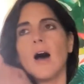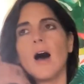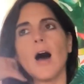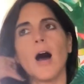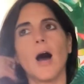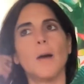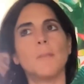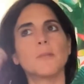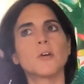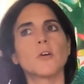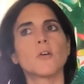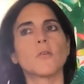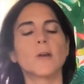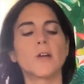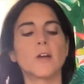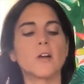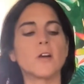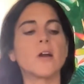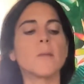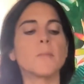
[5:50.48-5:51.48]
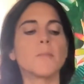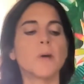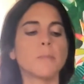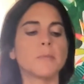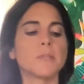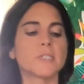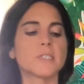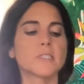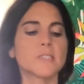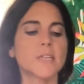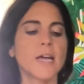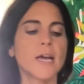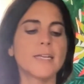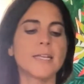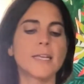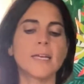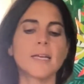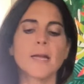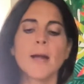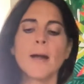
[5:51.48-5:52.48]
um, career and public
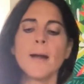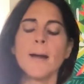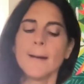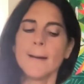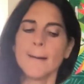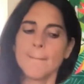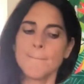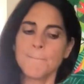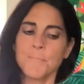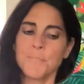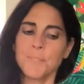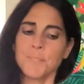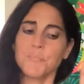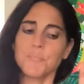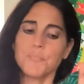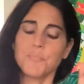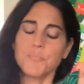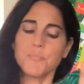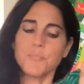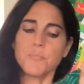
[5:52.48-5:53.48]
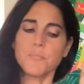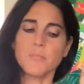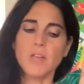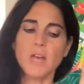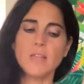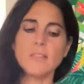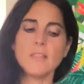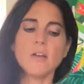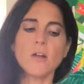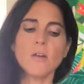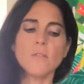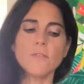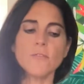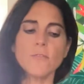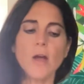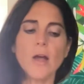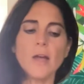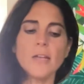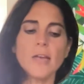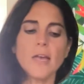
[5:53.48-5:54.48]
standing. And then on
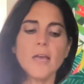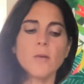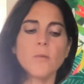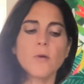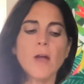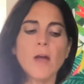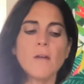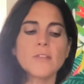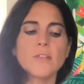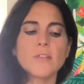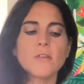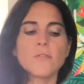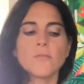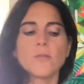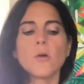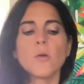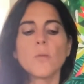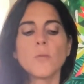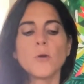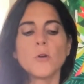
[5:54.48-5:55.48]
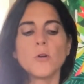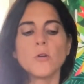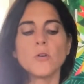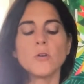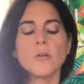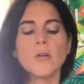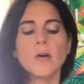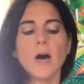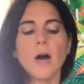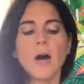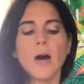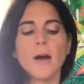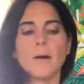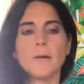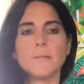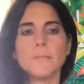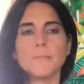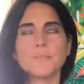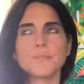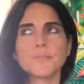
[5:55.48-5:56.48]
Friday we're having the full moon.
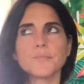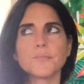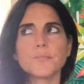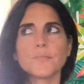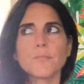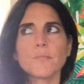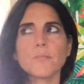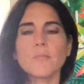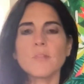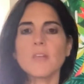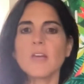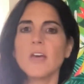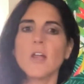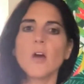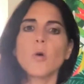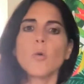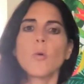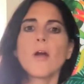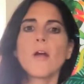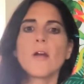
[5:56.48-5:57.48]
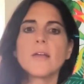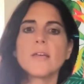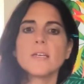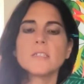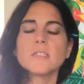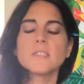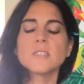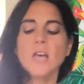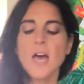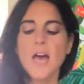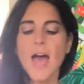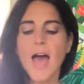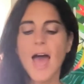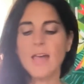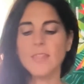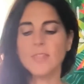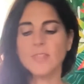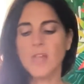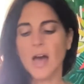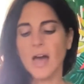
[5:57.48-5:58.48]
Um, in Aquarius,
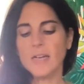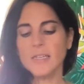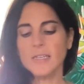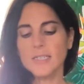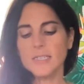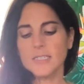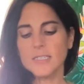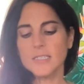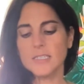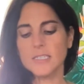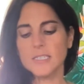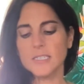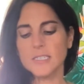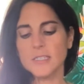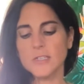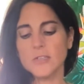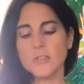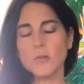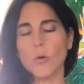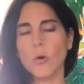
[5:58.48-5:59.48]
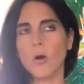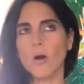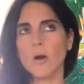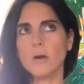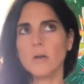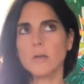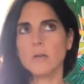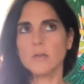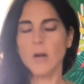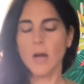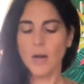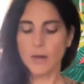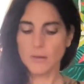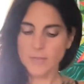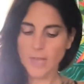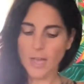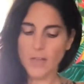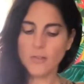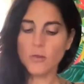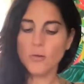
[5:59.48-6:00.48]
and that is in your uh,
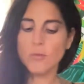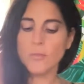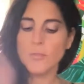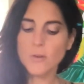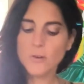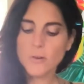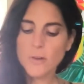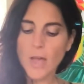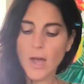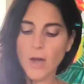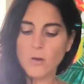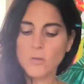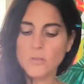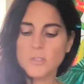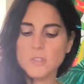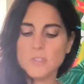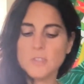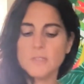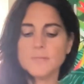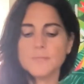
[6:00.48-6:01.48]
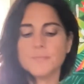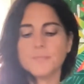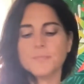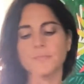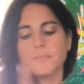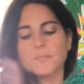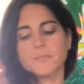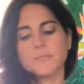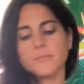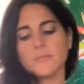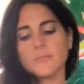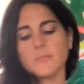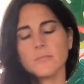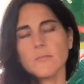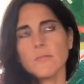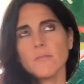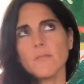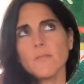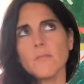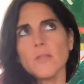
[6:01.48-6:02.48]
yeah your third house
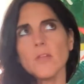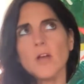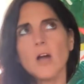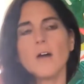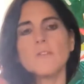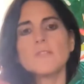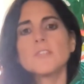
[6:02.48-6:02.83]
of